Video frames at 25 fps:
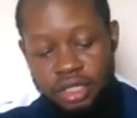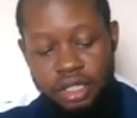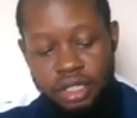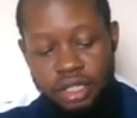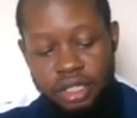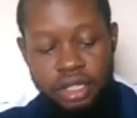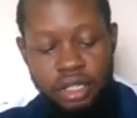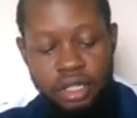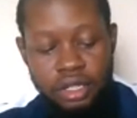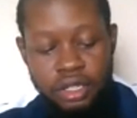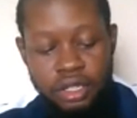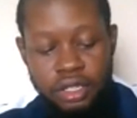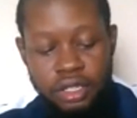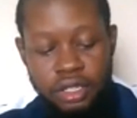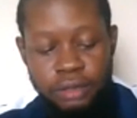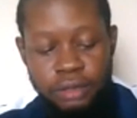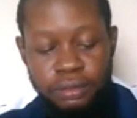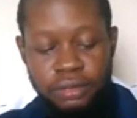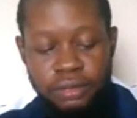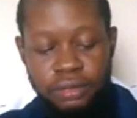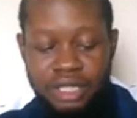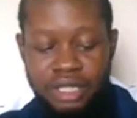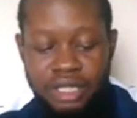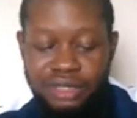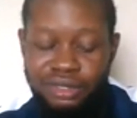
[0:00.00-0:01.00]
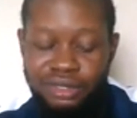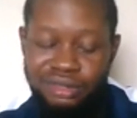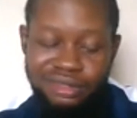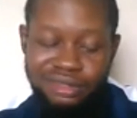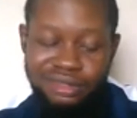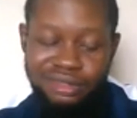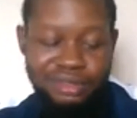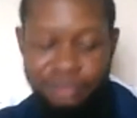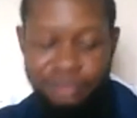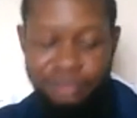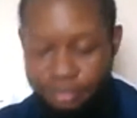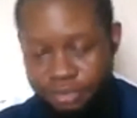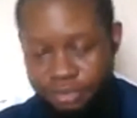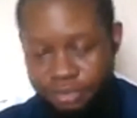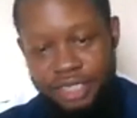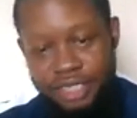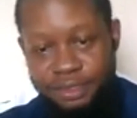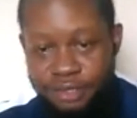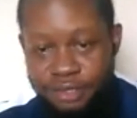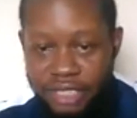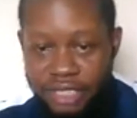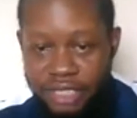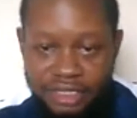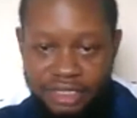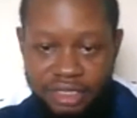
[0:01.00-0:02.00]
and
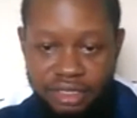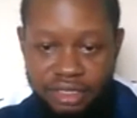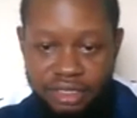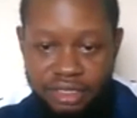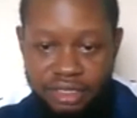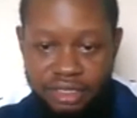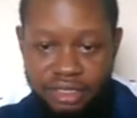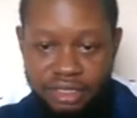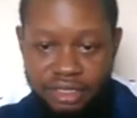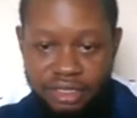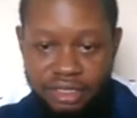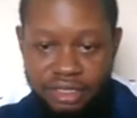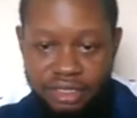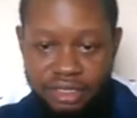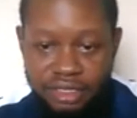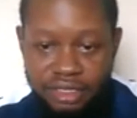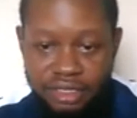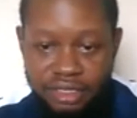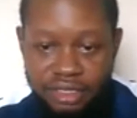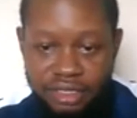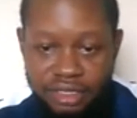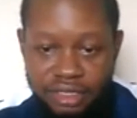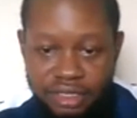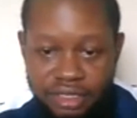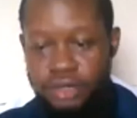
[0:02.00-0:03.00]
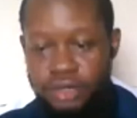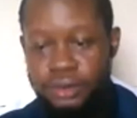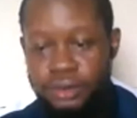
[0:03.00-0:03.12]
investing in a few projects.